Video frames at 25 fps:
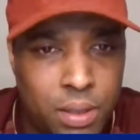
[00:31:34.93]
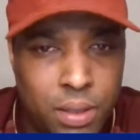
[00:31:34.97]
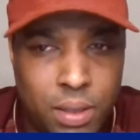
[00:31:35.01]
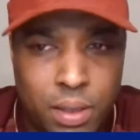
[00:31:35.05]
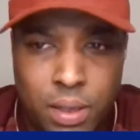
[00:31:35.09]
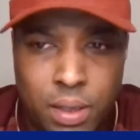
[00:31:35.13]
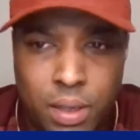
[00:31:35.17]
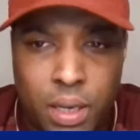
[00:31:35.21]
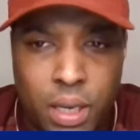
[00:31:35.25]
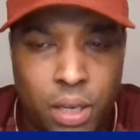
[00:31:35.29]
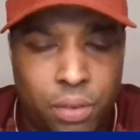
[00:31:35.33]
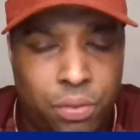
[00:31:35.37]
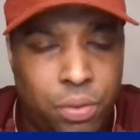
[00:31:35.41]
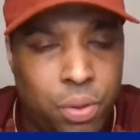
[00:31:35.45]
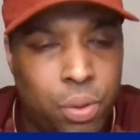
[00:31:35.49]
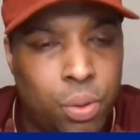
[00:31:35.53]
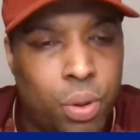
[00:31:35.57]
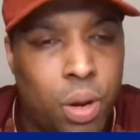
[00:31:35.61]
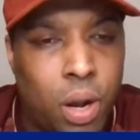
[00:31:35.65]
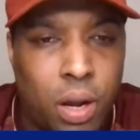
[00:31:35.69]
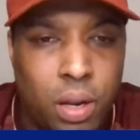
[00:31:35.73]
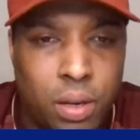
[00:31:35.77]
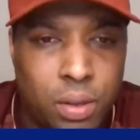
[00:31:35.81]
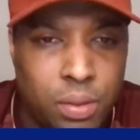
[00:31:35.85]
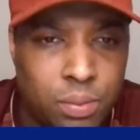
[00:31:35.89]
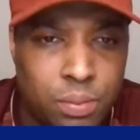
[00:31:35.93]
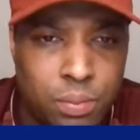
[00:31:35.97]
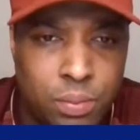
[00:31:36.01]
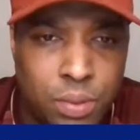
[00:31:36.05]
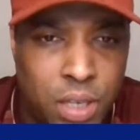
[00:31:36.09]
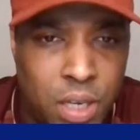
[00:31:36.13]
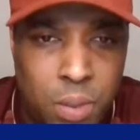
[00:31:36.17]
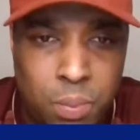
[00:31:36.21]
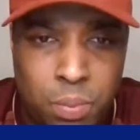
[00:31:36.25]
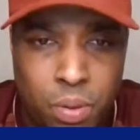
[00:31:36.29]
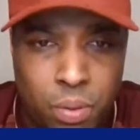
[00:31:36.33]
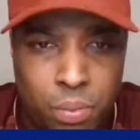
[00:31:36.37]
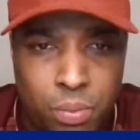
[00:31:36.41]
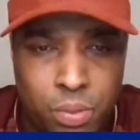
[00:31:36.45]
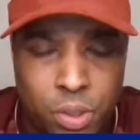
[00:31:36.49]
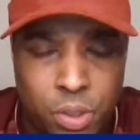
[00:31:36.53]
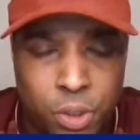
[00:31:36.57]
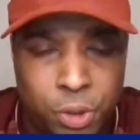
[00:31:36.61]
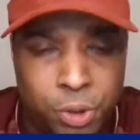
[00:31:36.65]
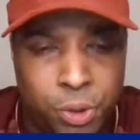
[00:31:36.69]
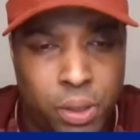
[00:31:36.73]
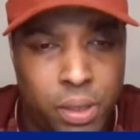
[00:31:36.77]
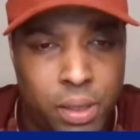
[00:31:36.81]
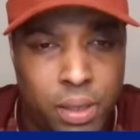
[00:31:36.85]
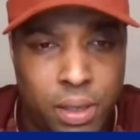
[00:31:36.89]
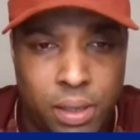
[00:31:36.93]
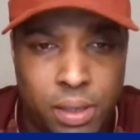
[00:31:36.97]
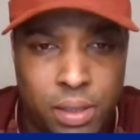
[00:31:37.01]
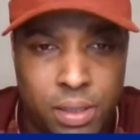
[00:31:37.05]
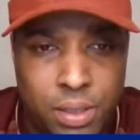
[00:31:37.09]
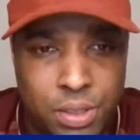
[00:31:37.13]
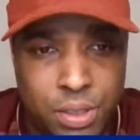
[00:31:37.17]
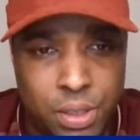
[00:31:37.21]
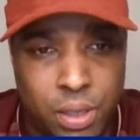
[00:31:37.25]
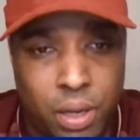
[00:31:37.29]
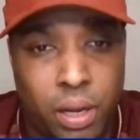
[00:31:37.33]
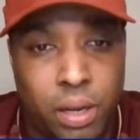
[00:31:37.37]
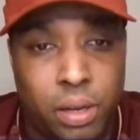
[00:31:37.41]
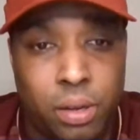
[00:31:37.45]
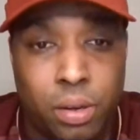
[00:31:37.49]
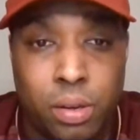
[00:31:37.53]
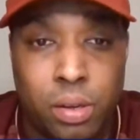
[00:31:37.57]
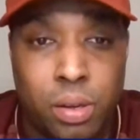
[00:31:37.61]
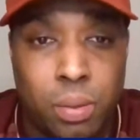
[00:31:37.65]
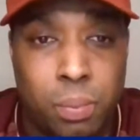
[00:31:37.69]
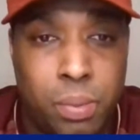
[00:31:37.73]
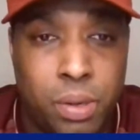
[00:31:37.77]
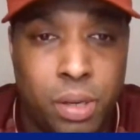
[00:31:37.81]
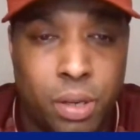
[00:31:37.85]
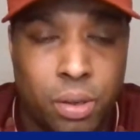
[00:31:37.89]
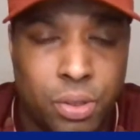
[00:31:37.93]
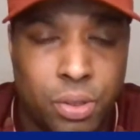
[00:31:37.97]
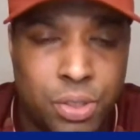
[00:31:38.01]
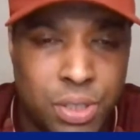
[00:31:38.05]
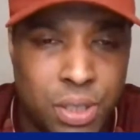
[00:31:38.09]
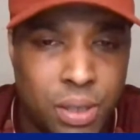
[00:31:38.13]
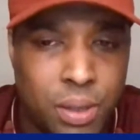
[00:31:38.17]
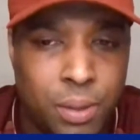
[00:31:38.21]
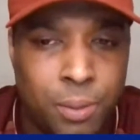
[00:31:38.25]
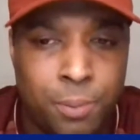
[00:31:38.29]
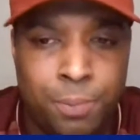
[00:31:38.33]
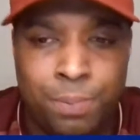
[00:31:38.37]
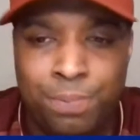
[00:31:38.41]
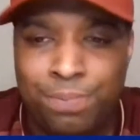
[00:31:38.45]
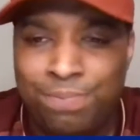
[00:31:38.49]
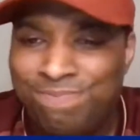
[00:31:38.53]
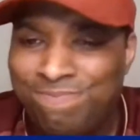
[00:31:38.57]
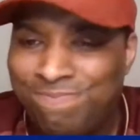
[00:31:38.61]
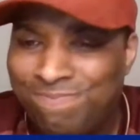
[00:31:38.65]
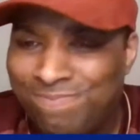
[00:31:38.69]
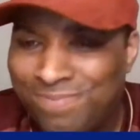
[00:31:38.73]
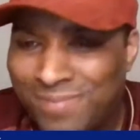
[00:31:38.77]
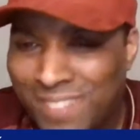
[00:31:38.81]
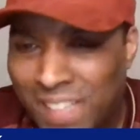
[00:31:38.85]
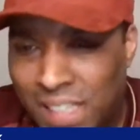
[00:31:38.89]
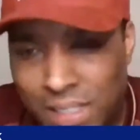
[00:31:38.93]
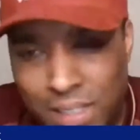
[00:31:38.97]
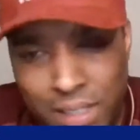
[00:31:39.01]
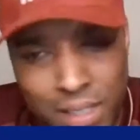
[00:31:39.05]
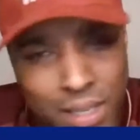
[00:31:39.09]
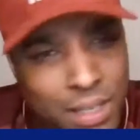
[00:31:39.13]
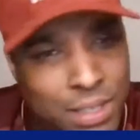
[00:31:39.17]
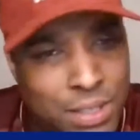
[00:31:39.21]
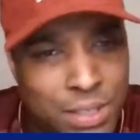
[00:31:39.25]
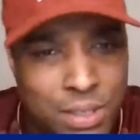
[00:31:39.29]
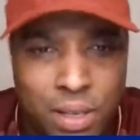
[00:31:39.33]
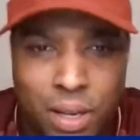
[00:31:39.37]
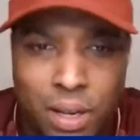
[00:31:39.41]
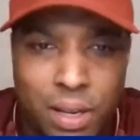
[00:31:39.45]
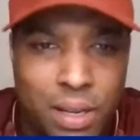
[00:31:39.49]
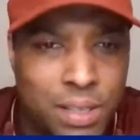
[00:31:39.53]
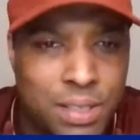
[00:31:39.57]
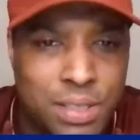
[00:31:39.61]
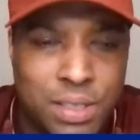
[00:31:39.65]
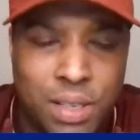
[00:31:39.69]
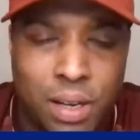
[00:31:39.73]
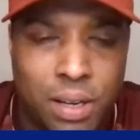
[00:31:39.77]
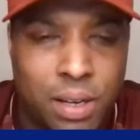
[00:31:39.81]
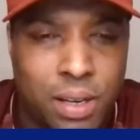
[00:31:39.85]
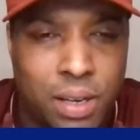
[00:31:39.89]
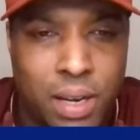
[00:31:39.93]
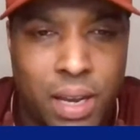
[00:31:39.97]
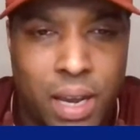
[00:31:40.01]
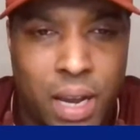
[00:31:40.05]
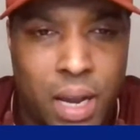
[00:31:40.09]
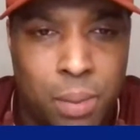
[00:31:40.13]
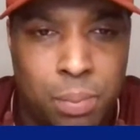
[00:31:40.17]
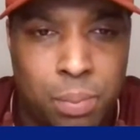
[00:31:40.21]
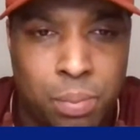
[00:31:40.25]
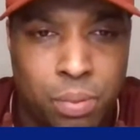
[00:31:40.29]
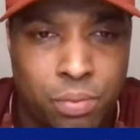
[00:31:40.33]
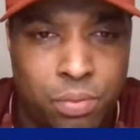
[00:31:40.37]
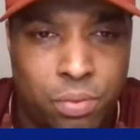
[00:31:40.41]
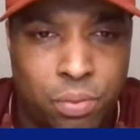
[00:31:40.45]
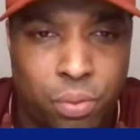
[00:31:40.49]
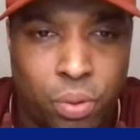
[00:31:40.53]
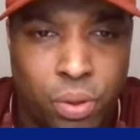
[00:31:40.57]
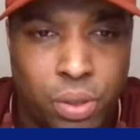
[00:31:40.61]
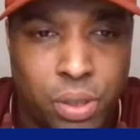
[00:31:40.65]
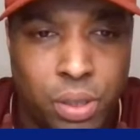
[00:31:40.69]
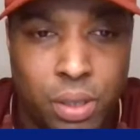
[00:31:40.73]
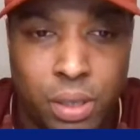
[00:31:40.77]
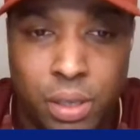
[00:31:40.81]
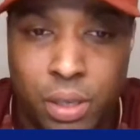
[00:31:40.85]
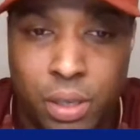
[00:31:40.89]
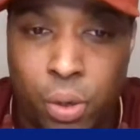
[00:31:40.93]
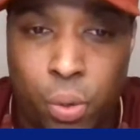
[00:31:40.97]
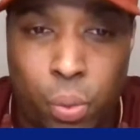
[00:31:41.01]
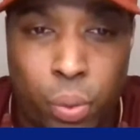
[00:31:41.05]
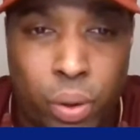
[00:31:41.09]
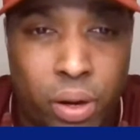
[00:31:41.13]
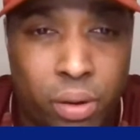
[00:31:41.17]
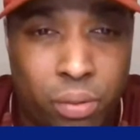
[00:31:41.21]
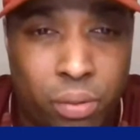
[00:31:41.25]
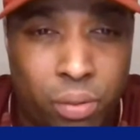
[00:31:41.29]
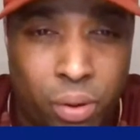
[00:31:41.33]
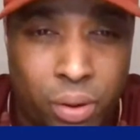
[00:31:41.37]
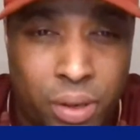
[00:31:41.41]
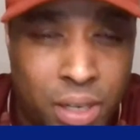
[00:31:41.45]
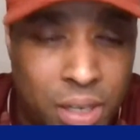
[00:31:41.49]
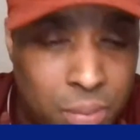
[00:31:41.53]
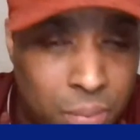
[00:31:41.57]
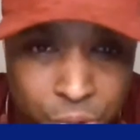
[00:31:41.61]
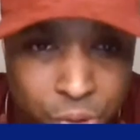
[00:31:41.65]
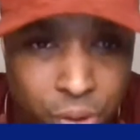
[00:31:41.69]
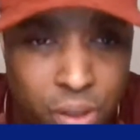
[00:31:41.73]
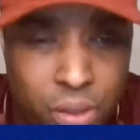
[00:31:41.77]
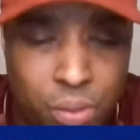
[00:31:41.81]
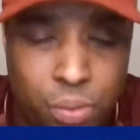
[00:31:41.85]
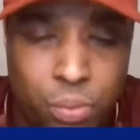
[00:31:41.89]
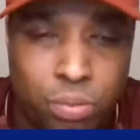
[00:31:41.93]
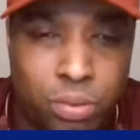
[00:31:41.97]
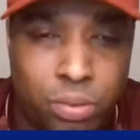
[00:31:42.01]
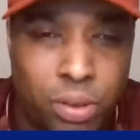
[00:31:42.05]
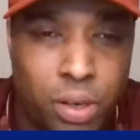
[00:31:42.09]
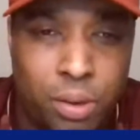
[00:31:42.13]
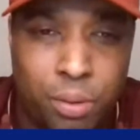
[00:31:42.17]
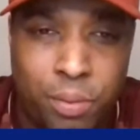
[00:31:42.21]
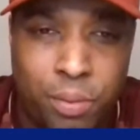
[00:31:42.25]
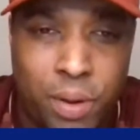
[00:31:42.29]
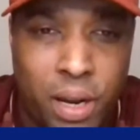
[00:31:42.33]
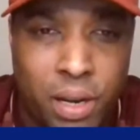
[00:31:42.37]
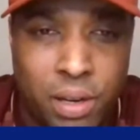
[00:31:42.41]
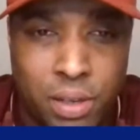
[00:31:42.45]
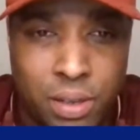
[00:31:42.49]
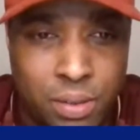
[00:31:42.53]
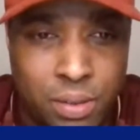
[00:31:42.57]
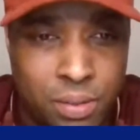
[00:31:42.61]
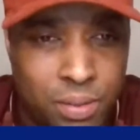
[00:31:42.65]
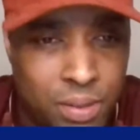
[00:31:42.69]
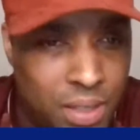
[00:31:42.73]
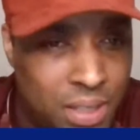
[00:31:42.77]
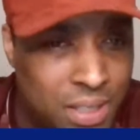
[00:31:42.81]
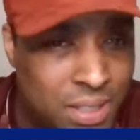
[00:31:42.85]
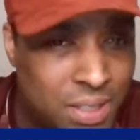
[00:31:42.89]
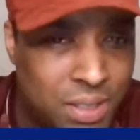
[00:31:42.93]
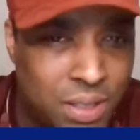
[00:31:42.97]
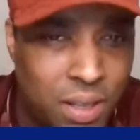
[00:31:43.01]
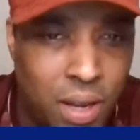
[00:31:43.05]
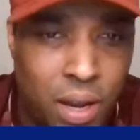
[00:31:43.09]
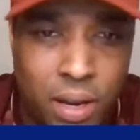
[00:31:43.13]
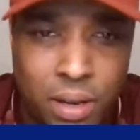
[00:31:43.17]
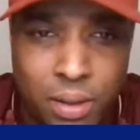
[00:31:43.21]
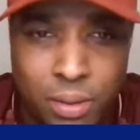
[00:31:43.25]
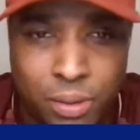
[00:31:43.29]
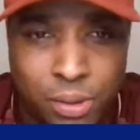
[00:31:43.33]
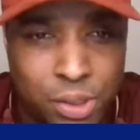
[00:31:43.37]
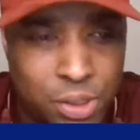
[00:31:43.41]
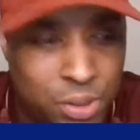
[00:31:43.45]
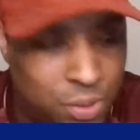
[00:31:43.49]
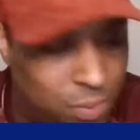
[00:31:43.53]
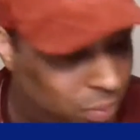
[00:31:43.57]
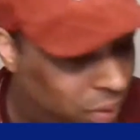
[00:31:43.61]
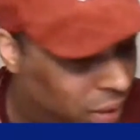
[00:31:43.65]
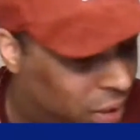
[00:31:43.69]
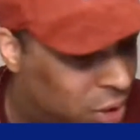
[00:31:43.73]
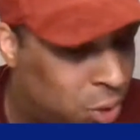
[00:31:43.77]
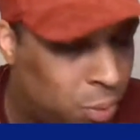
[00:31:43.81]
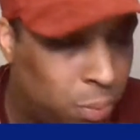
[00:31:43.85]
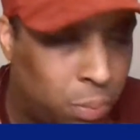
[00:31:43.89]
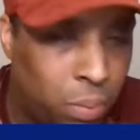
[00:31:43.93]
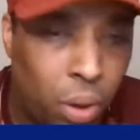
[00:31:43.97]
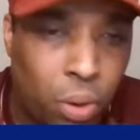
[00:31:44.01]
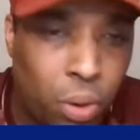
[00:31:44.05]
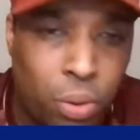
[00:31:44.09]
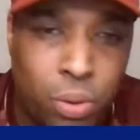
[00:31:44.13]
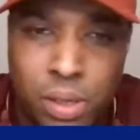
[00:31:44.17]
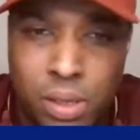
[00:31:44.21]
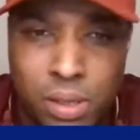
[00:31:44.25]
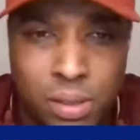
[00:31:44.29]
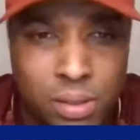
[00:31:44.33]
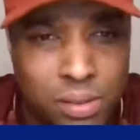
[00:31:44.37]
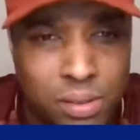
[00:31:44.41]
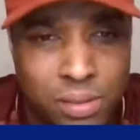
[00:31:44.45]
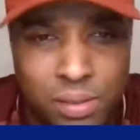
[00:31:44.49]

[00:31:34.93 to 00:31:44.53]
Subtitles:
If you can't keep up with the training at Leeds United under Bielsa, it's not going to happen for you. And Aguero, can you imagine him trying to run around and his thigh just exploding?